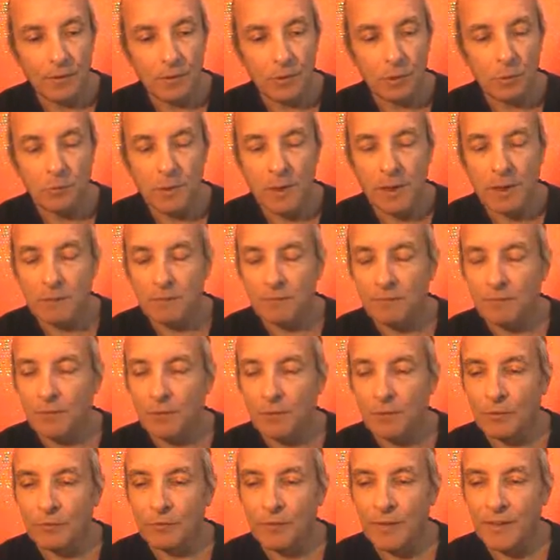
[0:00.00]
You might
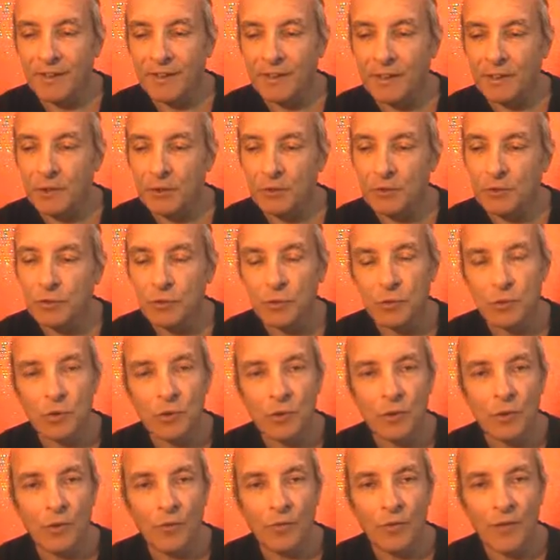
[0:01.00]
feel very good
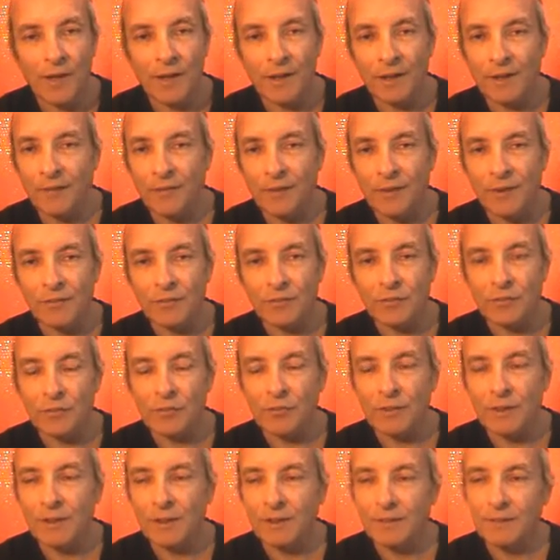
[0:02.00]
doing all that and that's
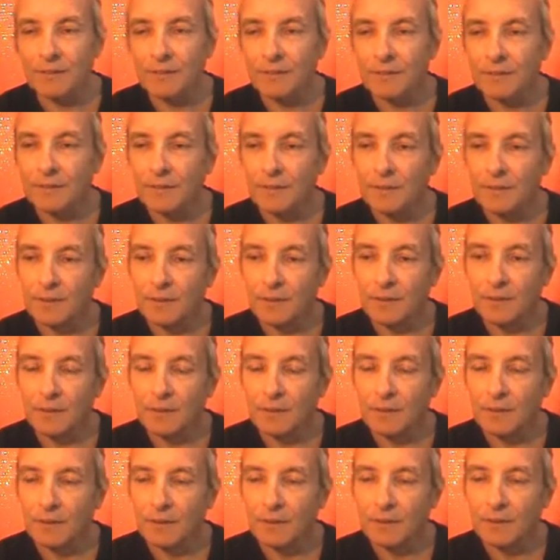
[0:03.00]
great.
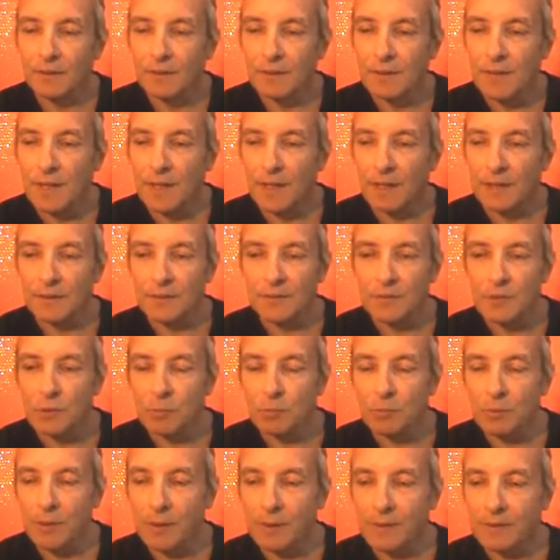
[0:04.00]
And
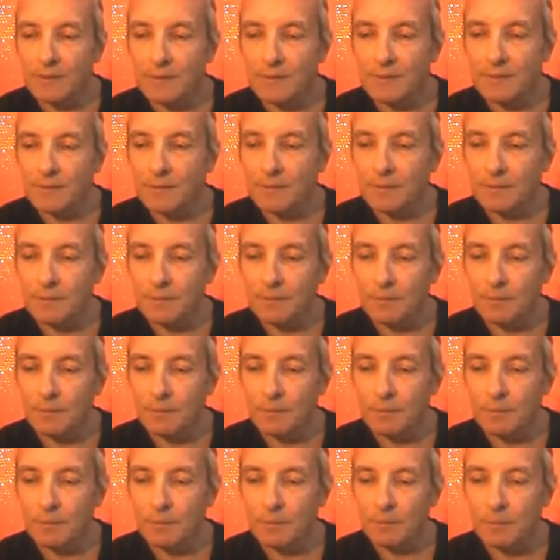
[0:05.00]
you might
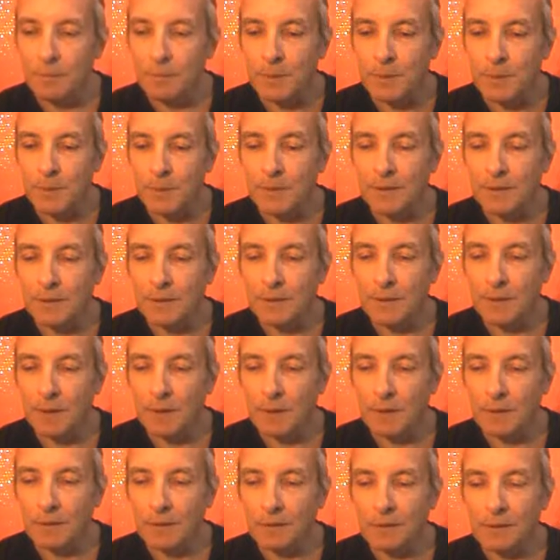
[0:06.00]
be
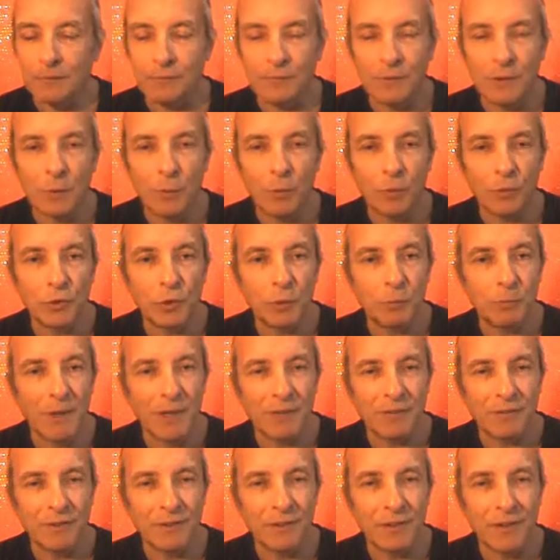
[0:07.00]
living what you
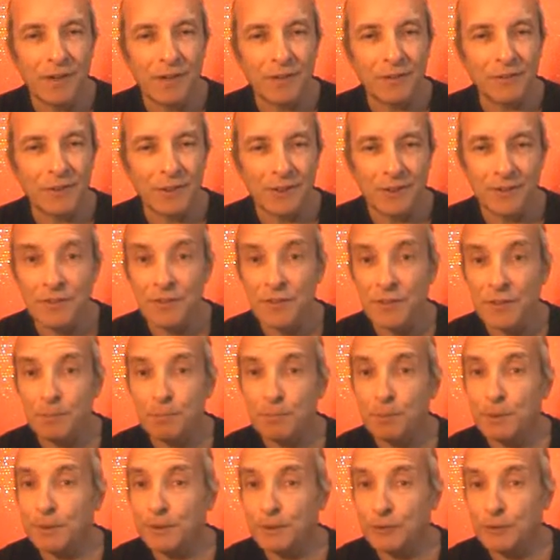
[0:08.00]
might regard as
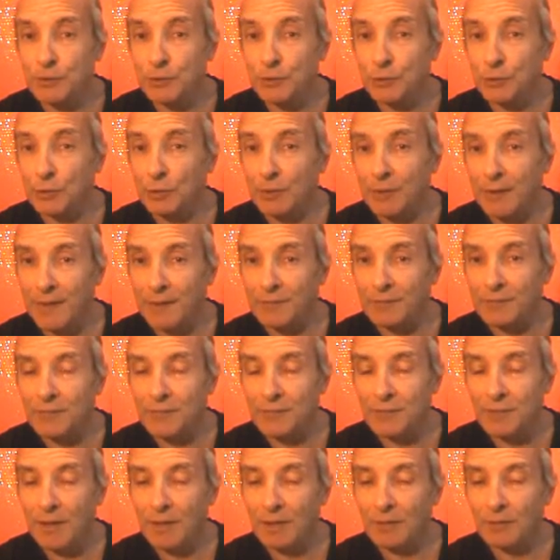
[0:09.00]
spiritual
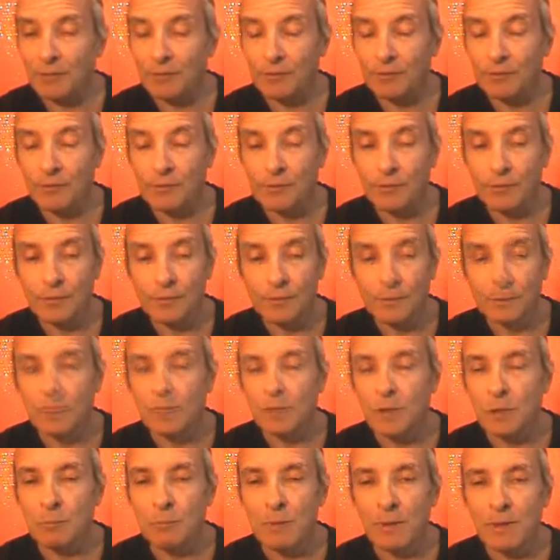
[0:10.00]
lifestyle.
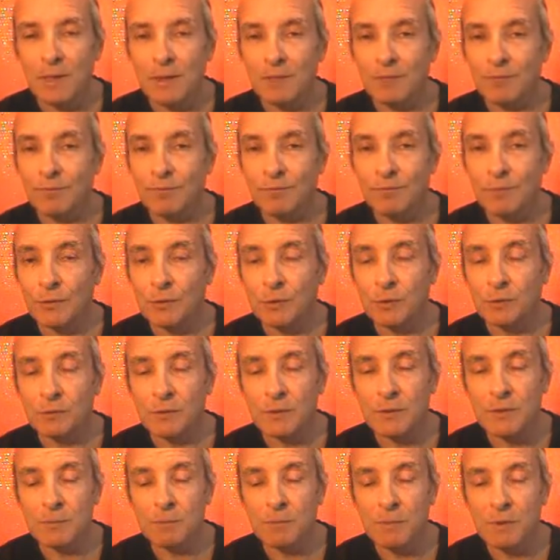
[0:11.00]
You might even feel you're
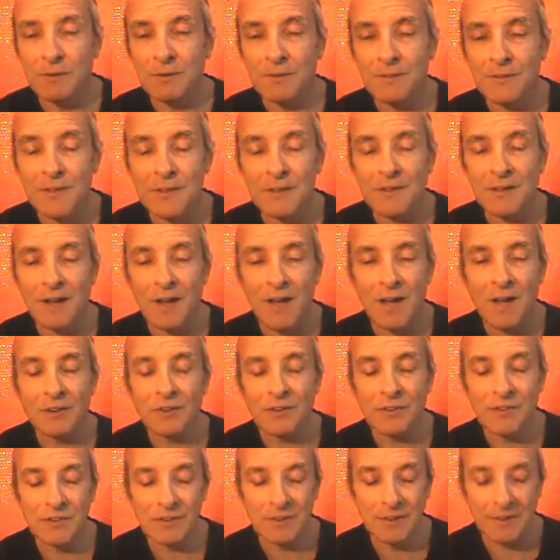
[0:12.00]
experiencing
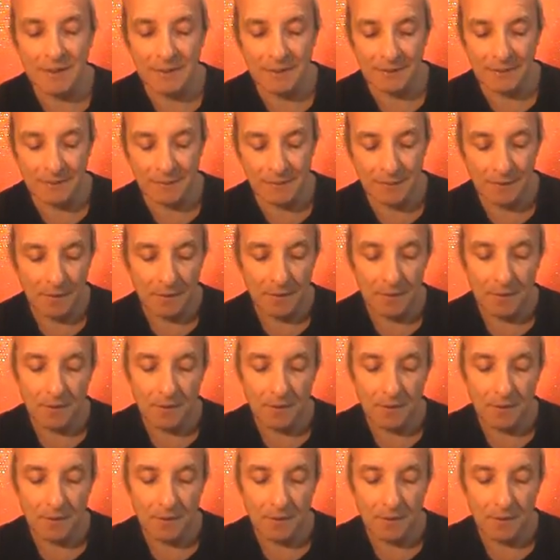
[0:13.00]
higher states.